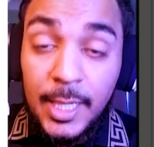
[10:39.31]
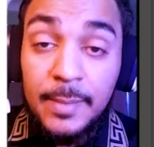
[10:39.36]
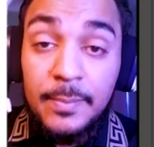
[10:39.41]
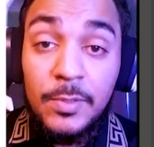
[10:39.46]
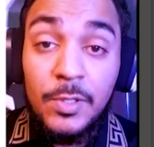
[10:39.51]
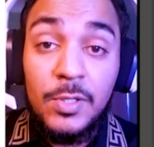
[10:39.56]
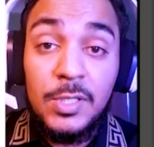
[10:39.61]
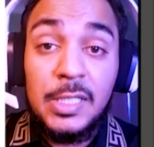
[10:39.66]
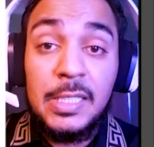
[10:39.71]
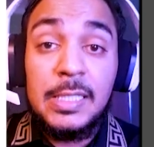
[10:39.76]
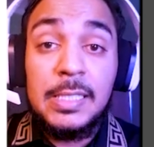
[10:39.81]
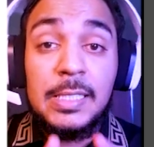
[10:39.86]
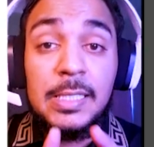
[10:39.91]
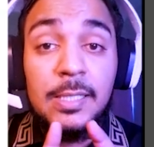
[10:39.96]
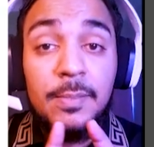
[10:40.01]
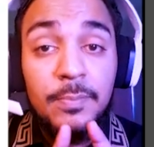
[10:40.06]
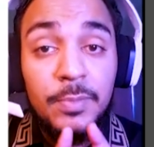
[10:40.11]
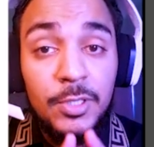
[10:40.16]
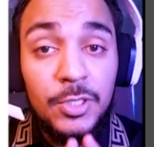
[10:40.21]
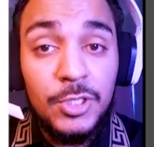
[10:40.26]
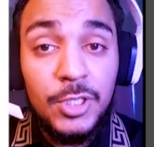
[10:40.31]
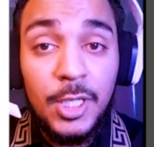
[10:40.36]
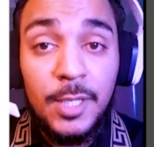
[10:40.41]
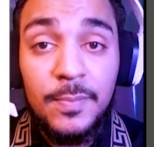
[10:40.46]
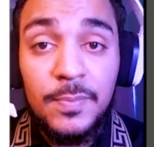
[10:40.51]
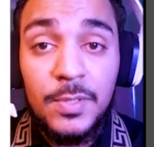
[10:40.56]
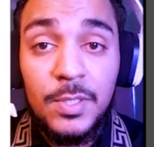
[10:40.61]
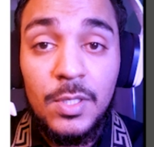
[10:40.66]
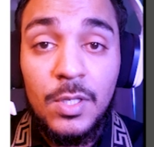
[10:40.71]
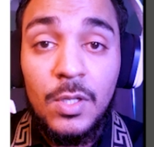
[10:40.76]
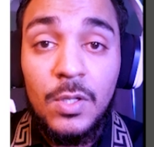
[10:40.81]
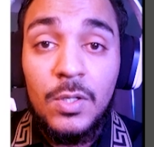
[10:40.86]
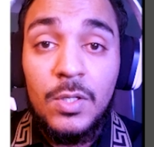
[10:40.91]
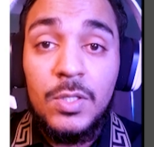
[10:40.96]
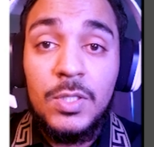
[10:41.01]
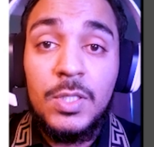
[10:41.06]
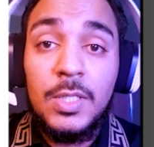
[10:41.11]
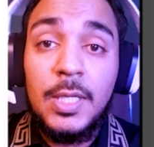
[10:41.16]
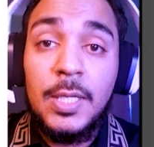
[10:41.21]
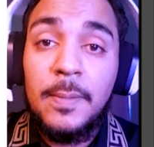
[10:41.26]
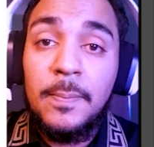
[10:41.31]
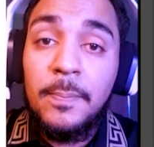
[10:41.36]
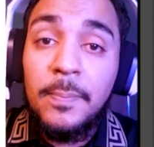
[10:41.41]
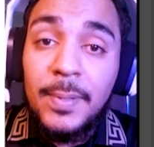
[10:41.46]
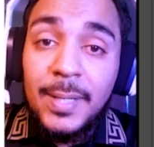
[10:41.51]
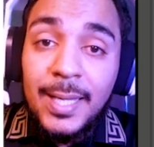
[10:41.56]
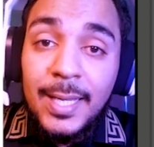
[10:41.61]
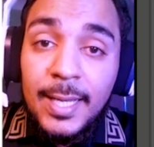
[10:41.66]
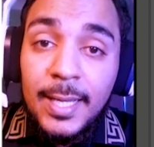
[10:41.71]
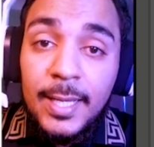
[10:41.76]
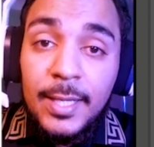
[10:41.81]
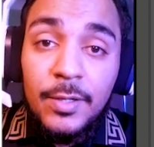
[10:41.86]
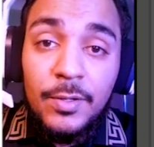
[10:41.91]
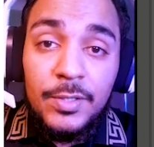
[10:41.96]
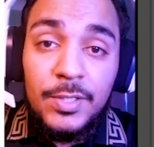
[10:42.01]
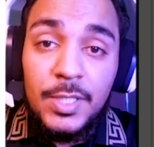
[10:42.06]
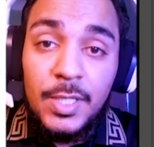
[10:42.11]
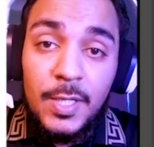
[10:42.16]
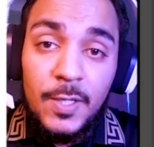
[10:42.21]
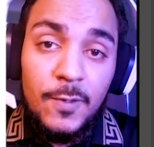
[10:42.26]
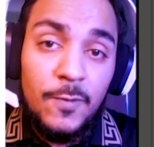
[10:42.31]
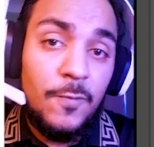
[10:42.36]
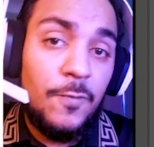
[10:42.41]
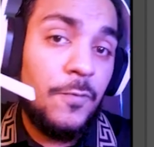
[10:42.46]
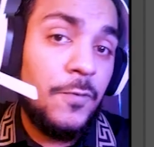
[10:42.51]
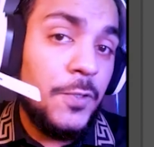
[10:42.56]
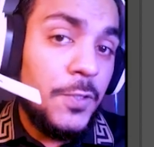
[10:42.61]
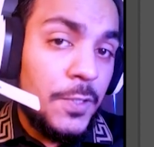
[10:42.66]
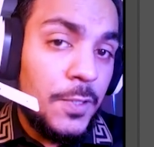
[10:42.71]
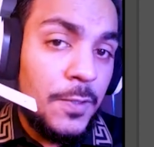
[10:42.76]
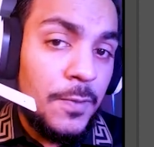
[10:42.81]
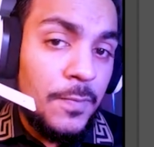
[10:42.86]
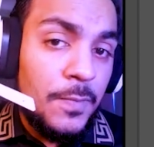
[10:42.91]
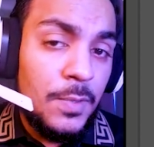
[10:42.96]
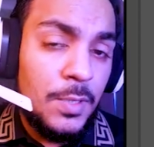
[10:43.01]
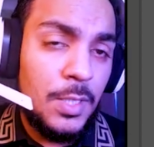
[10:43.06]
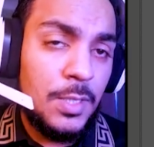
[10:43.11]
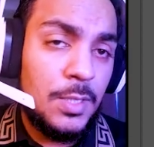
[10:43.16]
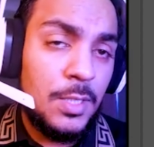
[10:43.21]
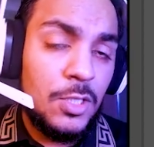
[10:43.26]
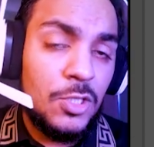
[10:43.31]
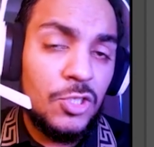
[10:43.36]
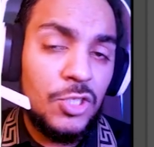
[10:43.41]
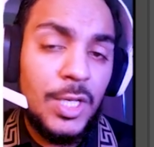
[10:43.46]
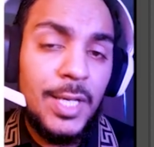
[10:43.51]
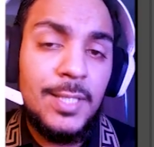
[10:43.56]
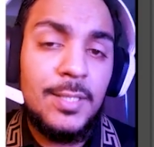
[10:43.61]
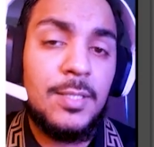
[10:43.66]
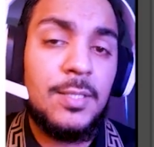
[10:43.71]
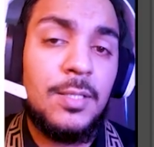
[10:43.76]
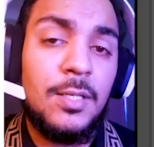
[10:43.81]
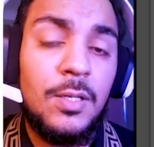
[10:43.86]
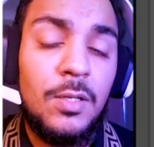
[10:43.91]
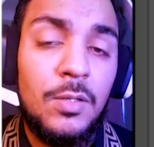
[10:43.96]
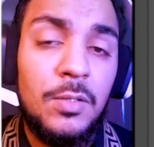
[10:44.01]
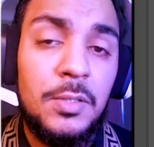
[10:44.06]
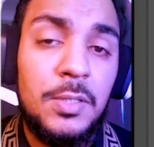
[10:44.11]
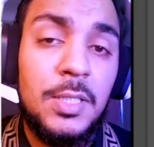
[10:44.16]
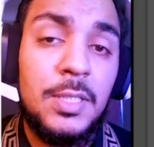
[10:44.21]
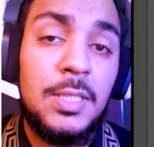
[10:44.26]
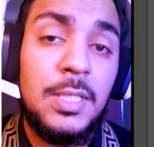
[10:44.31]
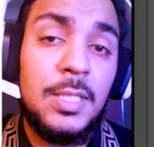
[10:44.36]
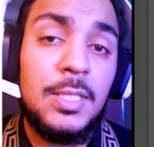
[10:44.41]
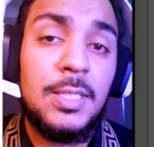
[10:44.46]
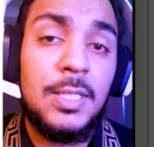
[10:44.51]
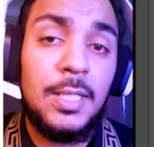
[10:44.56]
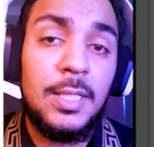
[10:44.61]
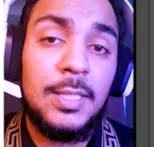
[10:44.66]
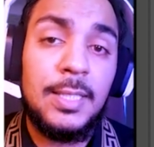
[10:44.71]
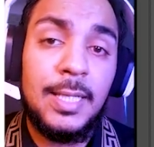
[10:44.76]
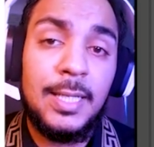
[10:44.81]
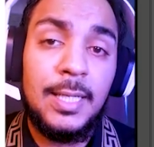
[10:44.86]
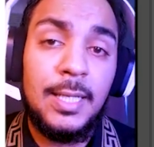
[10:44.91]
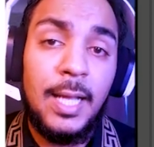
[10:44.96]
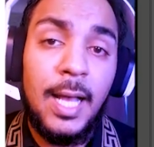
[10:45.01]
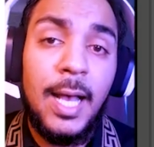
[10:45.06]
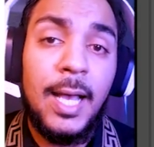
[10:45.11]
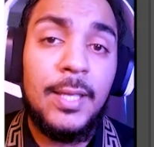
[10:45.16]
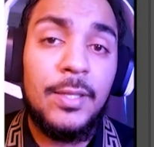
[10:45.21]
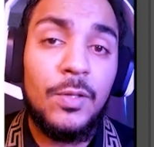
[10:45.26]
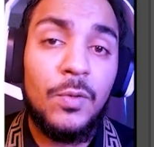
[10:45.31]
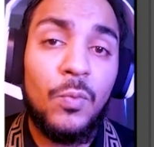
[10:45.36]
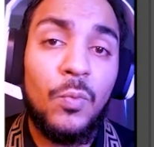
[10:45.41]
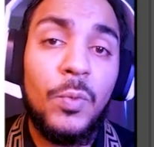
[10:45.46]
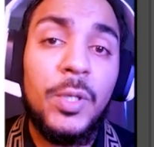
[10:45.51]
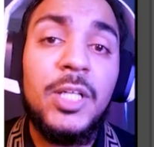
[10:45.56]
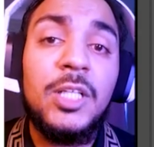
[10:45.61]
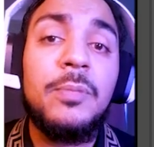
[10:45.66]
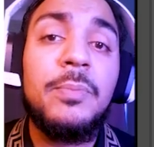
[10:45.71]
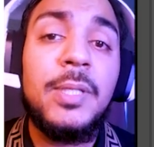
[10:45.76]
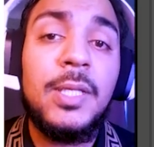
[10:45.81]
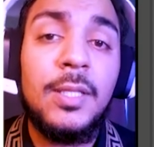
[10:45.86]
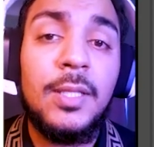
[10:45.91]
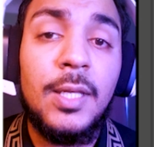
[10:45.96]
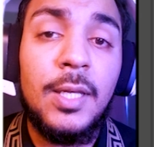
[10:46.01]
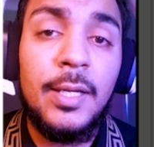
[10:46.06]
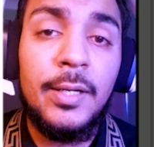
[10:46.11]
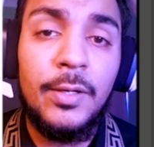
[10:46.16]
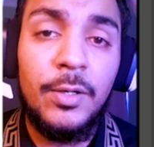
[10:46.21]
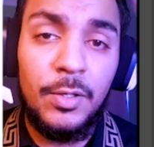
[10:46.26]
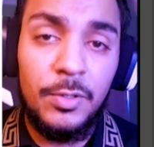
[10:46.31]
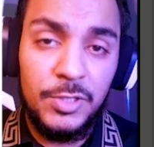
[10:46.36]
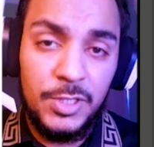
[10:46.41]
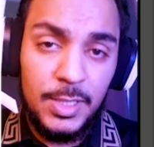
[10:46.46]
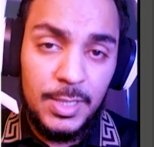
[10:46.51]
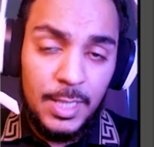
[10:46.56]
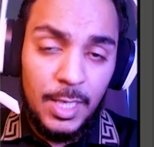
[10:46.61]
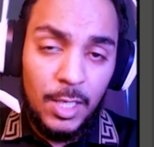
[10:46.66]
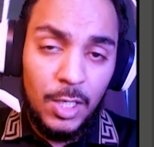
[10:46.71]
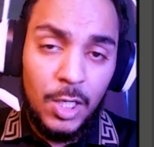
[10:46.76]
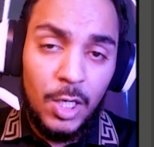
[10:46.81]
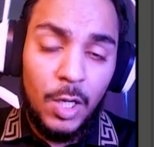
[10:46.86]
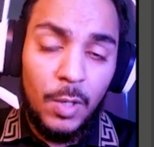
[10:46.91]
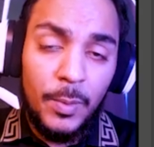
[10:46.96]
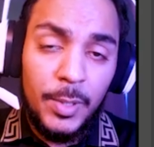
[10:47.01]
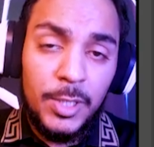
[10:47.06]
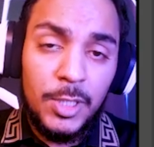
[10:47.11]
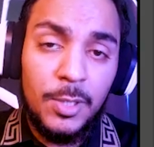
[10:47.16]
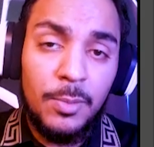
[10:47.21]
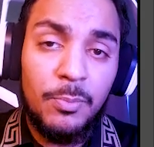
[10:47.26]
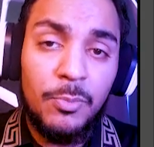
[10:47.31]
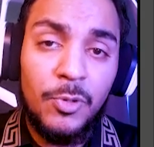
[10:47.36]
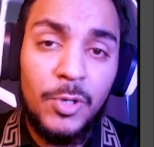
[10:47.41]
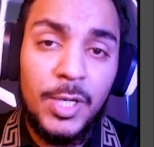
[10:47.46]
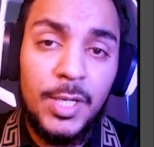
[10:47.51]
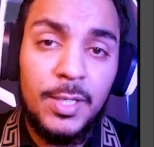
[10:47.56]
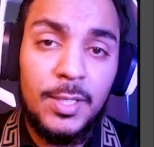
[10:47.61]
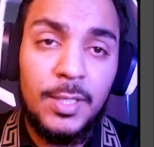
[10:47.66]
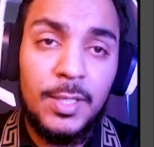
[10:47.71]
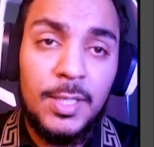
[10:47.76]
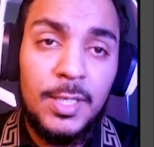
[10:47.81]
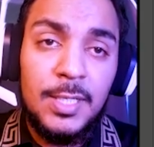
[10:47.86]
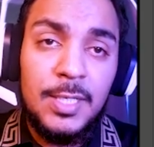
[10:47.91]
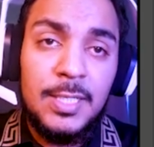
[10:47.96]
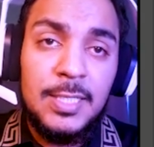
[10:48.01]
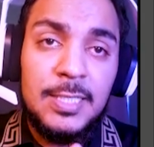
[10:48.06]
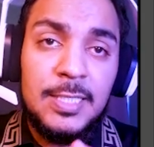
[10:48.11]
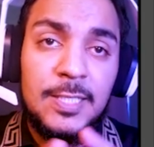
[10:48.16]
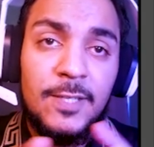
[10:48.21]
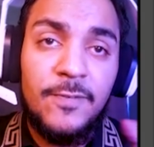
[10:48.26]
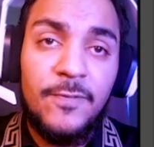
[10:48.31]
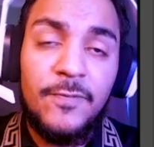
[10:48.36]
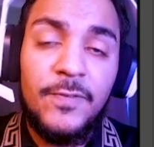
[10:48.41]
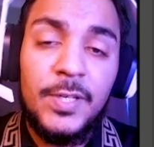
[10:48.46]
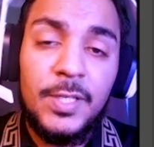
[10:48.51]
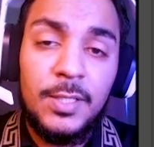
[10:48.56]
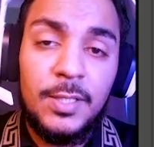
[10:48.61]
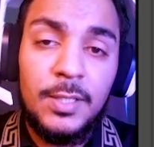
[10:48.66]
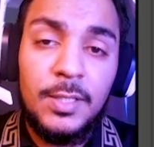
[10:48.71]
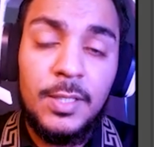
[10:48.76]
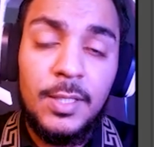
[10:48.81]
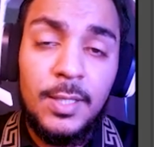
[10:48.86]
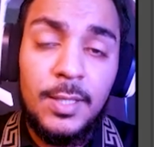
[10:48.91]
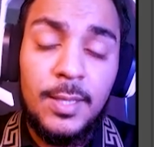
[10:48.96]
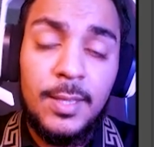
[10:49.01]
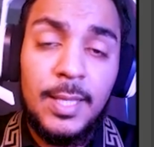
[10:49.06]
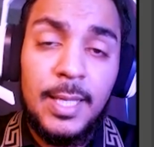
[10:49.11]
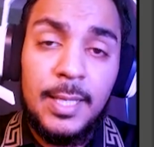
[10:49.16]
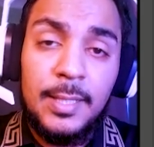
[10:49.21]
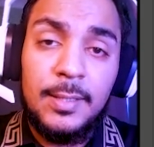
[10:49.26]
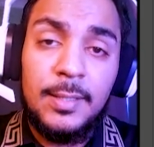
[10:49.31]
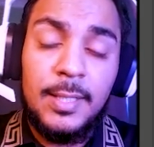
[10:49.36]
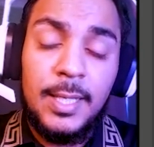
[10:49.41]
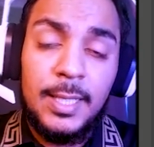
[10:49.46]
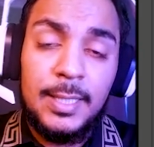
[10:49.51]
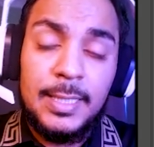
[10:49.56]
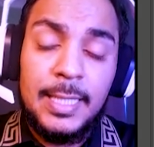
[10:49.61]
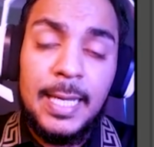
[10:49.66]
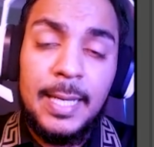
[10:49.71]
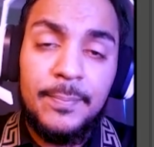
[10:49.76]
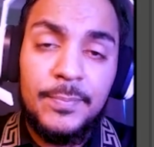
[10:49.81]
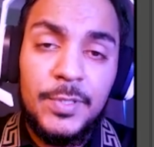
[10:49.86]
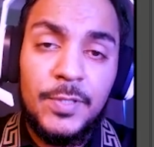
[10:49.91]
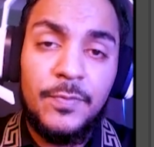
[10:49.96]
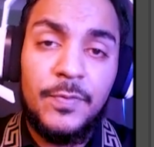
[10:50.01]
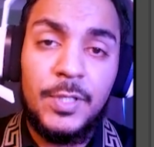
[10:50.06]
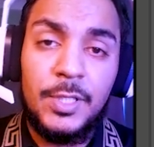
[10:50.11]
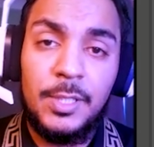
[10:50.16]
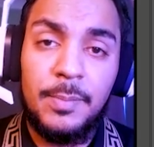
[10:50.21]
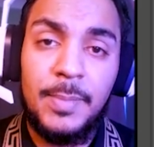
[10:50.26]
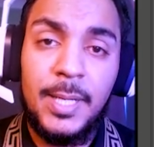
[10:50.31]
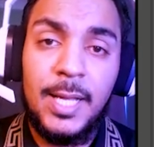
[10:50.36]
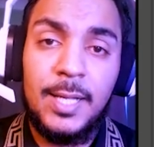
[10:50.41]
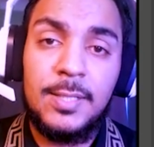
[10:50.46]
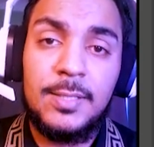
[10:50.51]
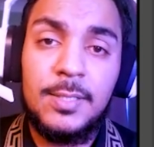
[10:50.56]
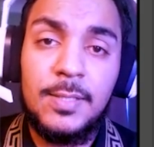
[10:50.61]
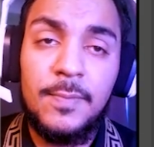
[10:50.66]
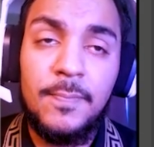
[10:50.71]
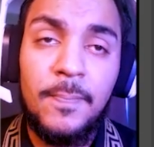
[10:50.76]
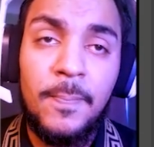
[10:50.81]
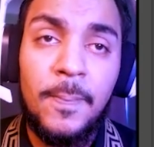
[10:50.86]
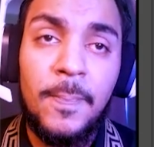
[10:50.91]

I'm using simple shapes to imply or to infer, to suggest the detail that either will be there or just allowing your brain to fill that gap, to fill the blanks.